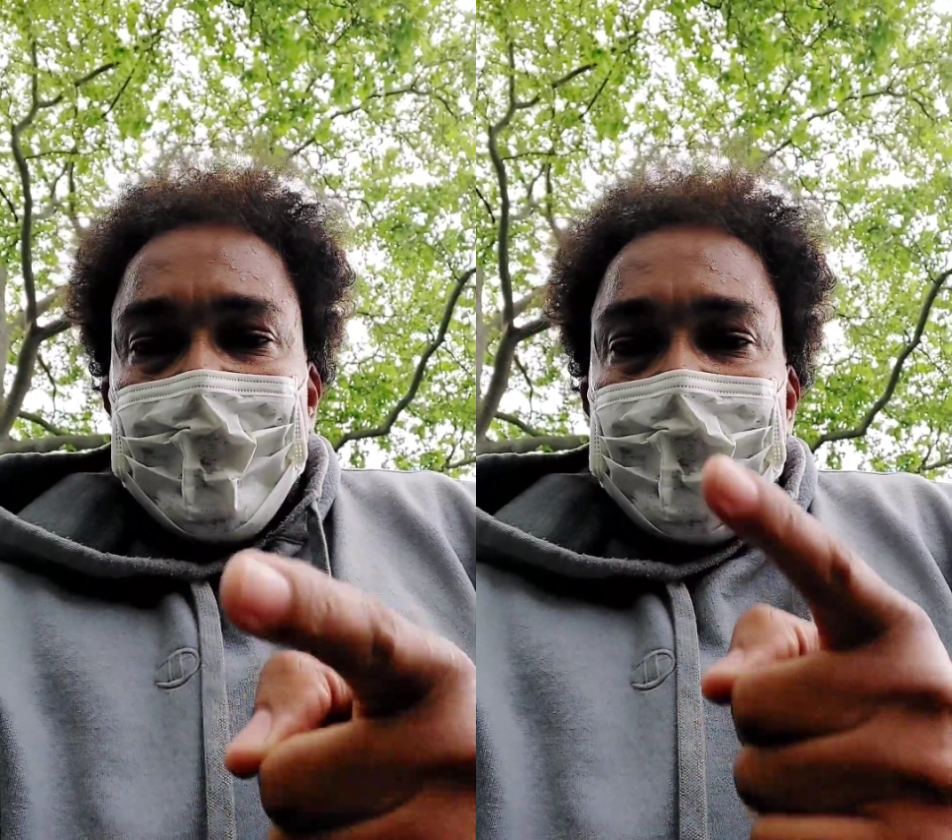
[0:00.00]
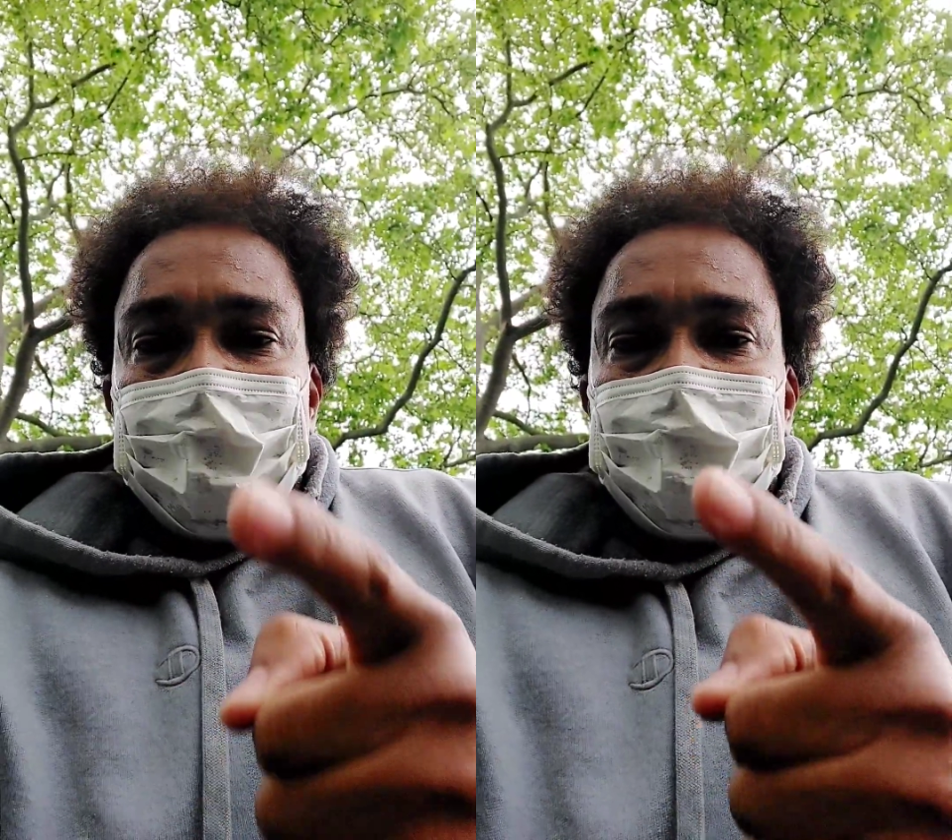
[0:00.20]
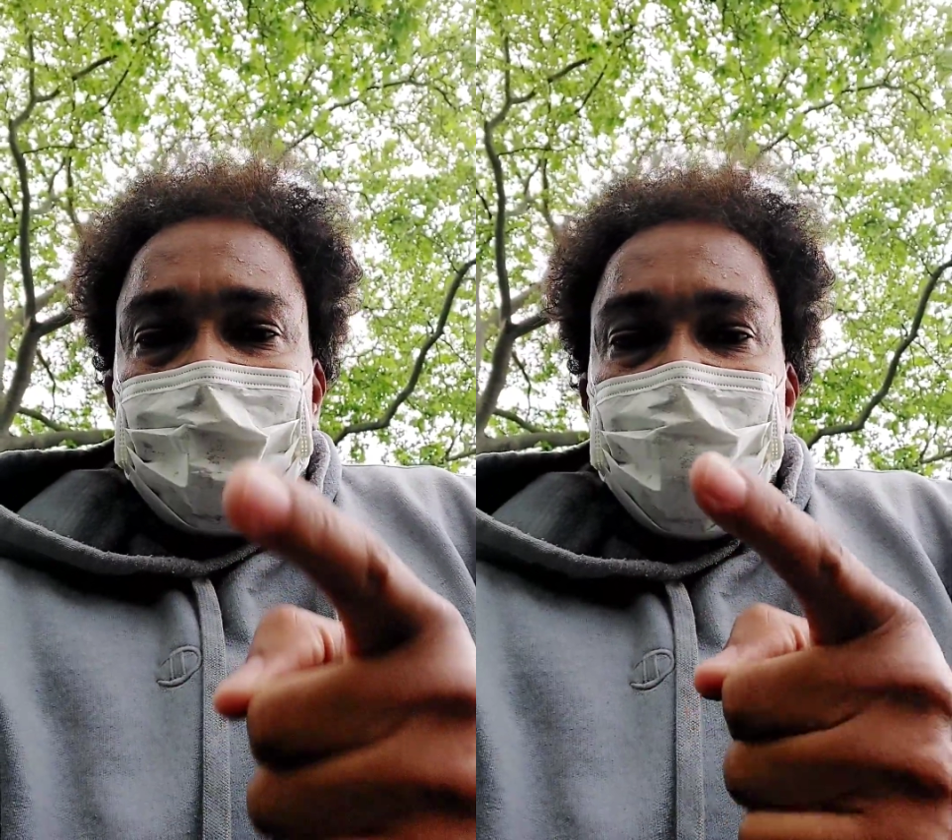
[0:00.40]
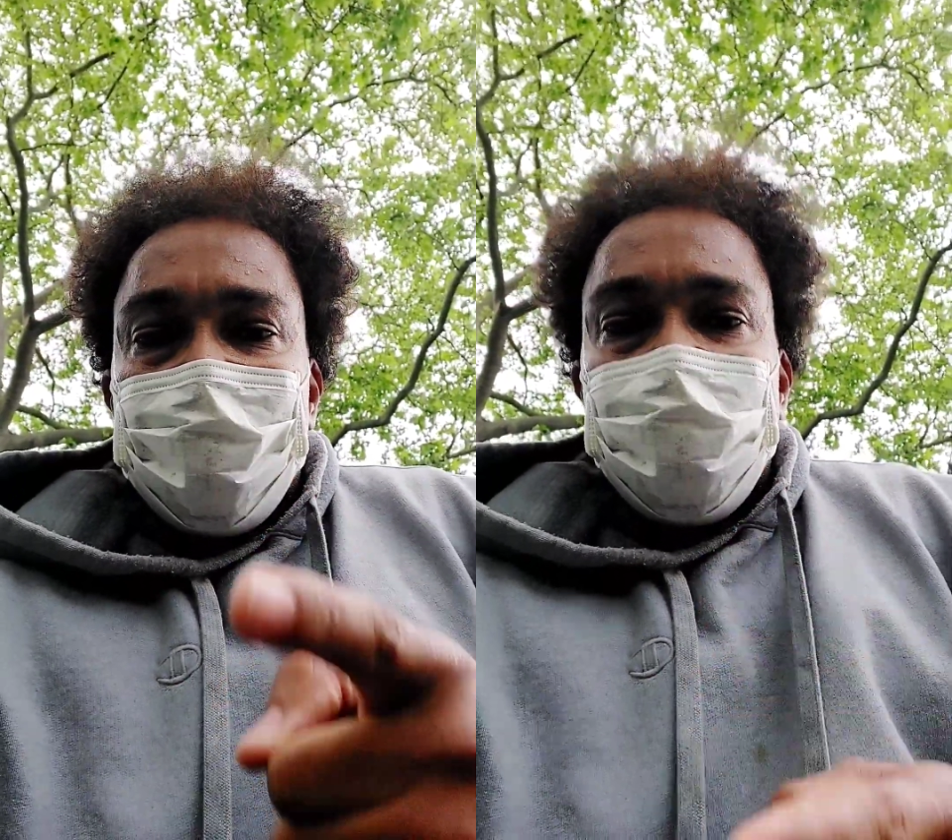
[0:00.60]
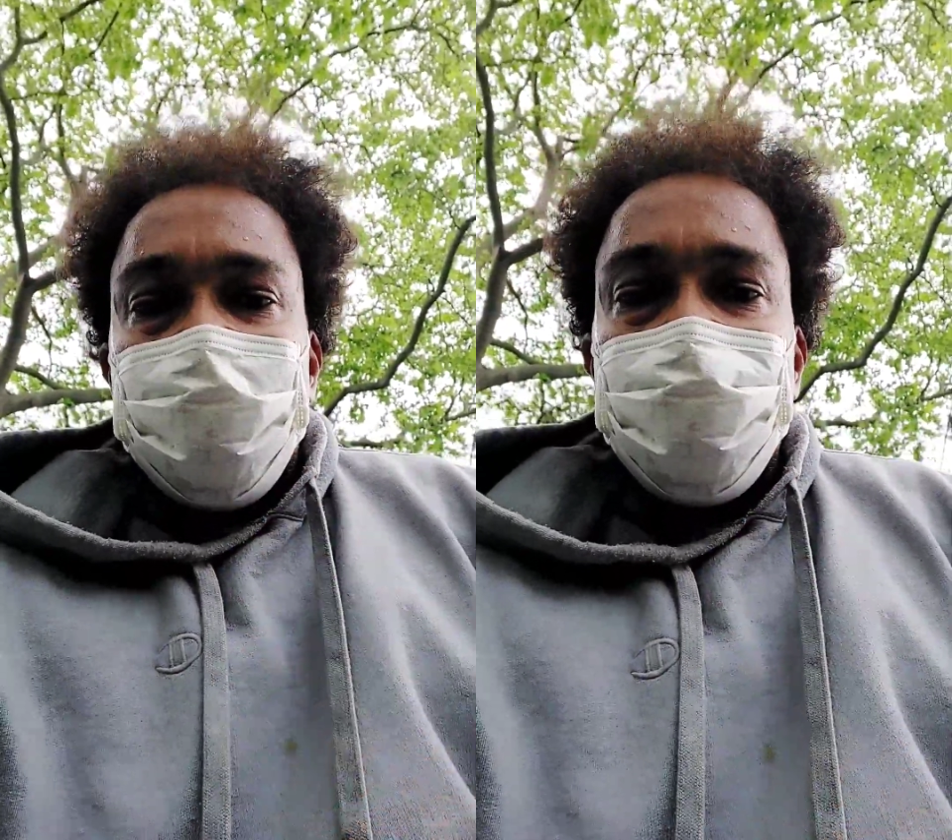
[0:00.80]
until
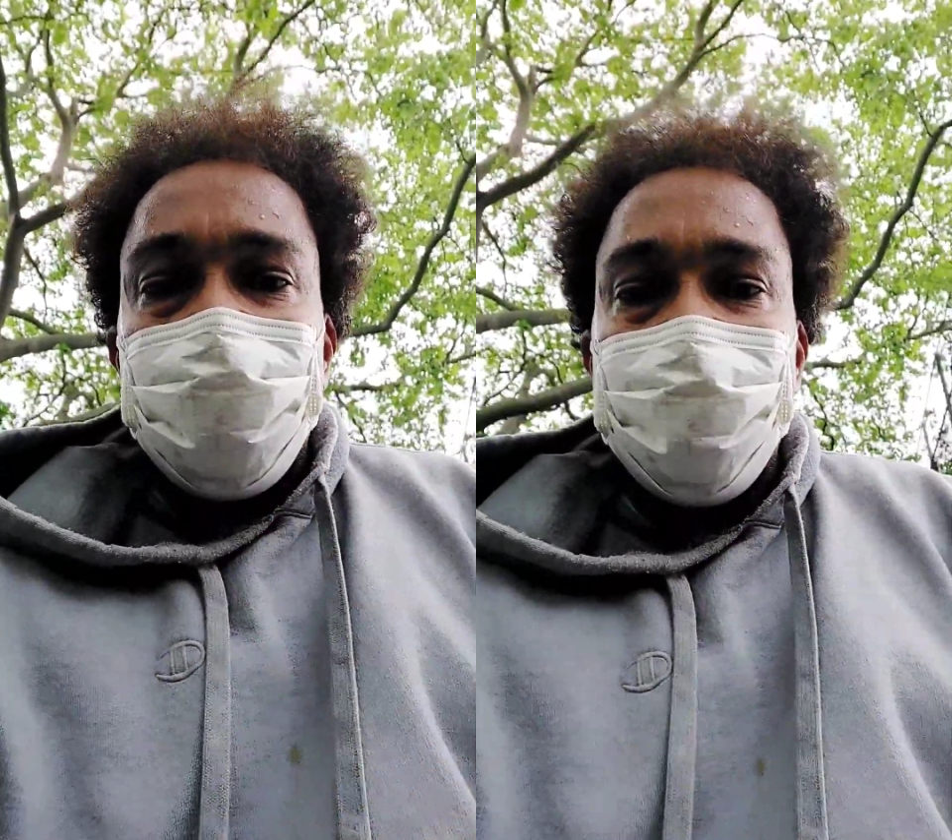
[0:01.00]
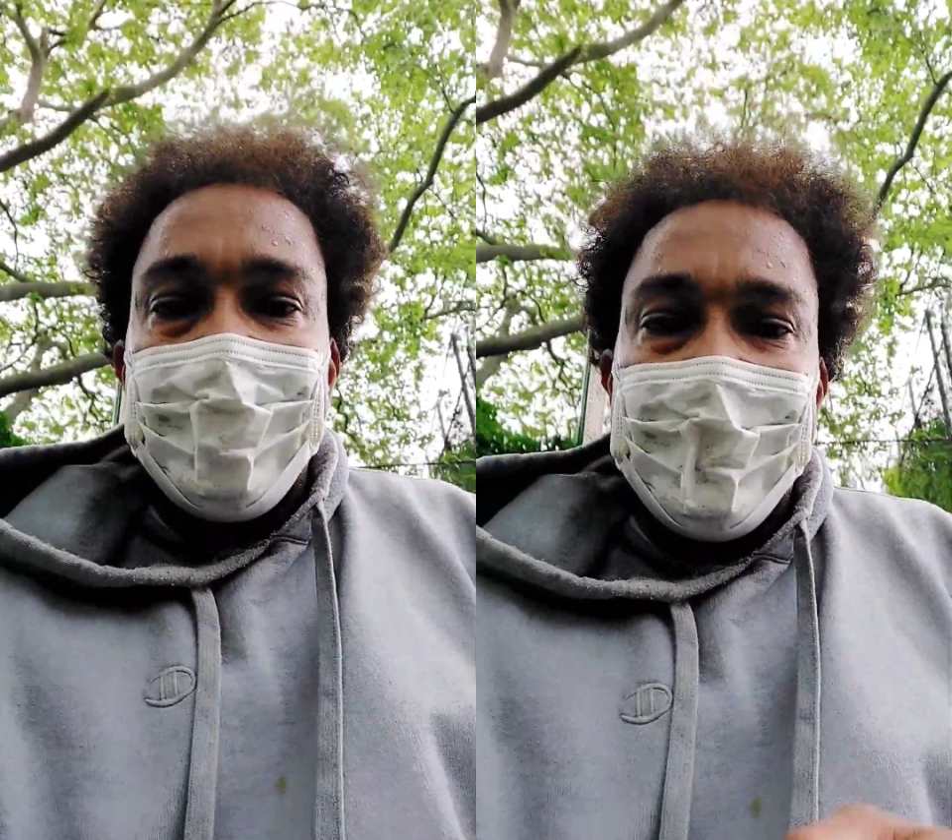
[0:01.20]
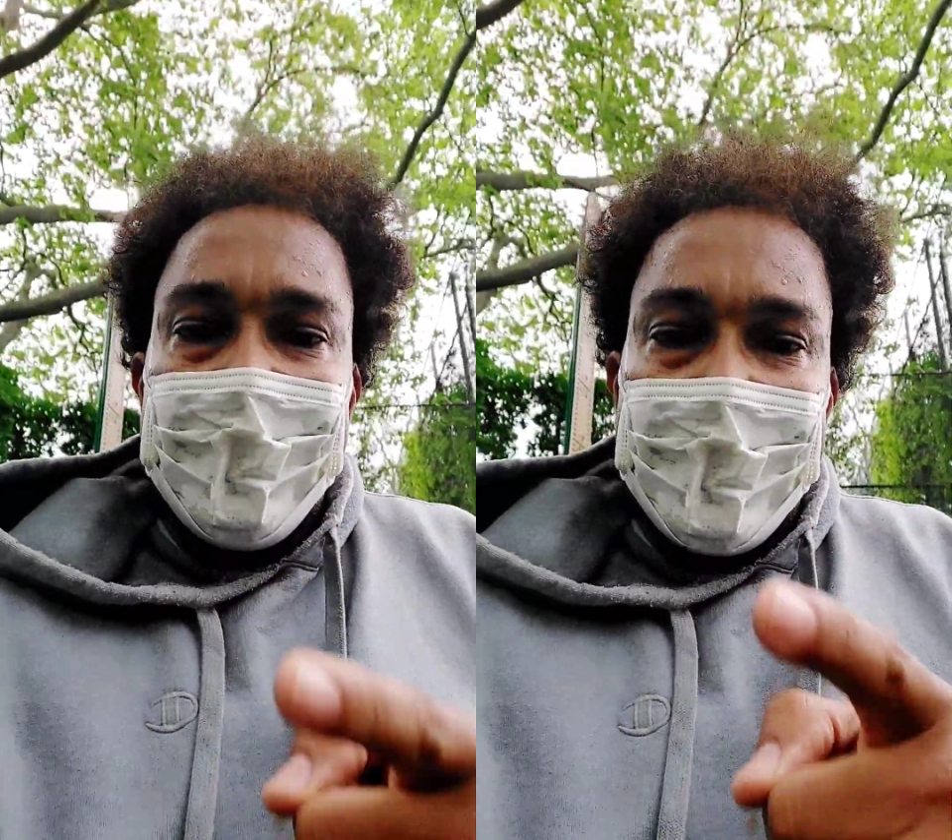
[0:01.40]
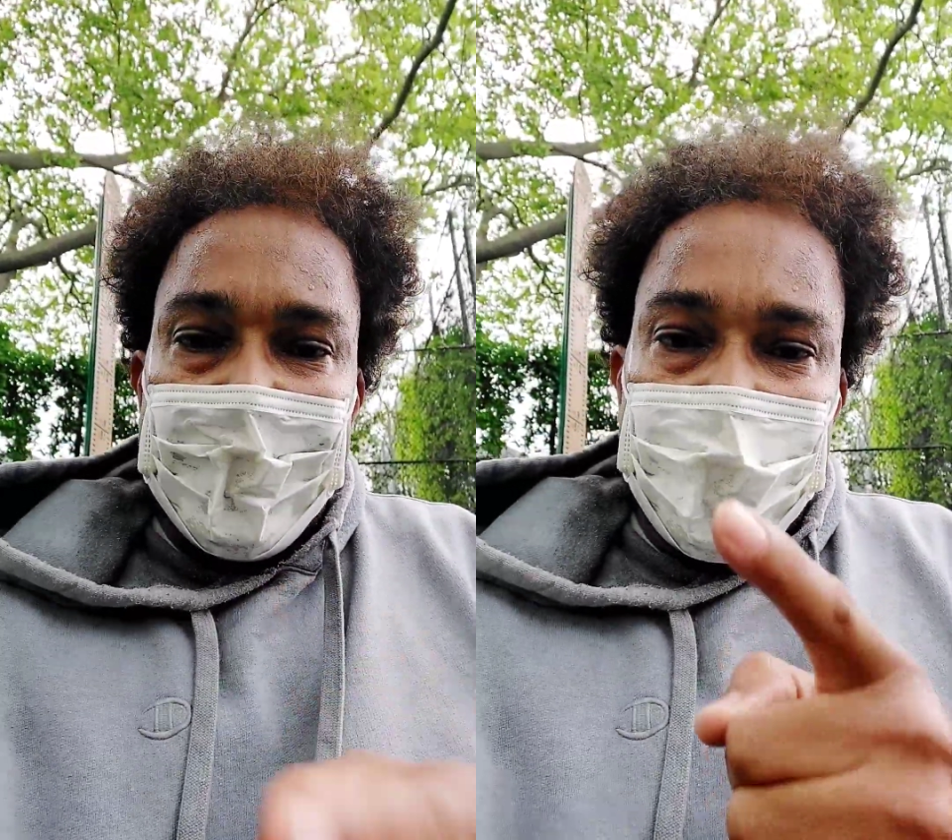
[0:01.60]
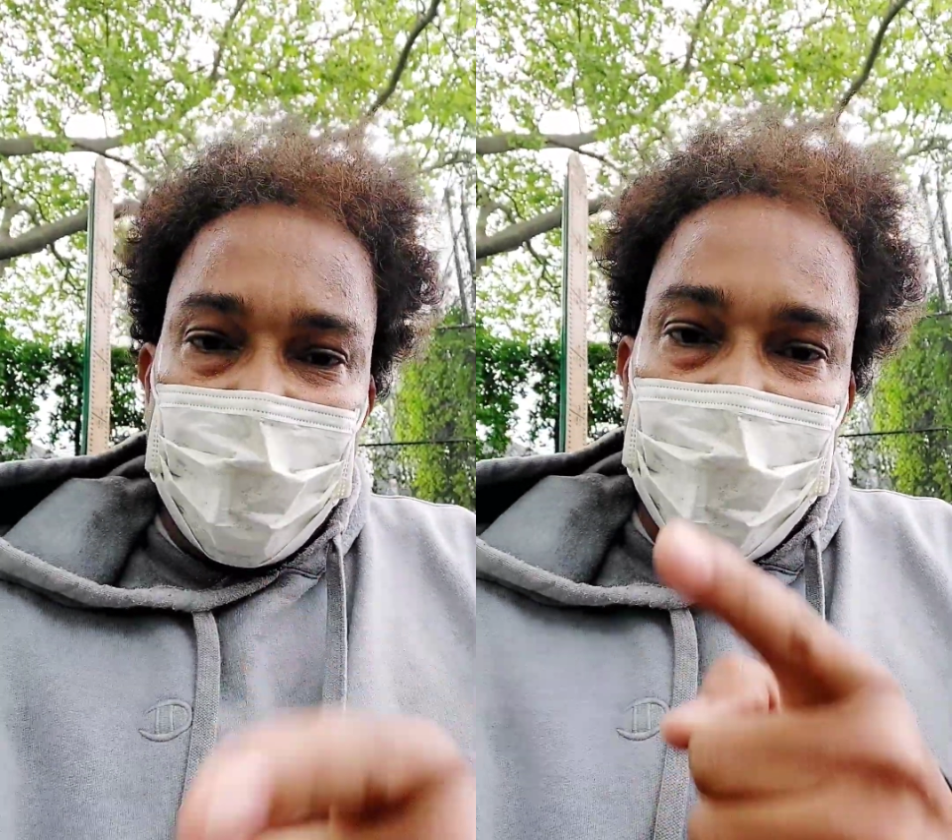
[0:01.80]
you're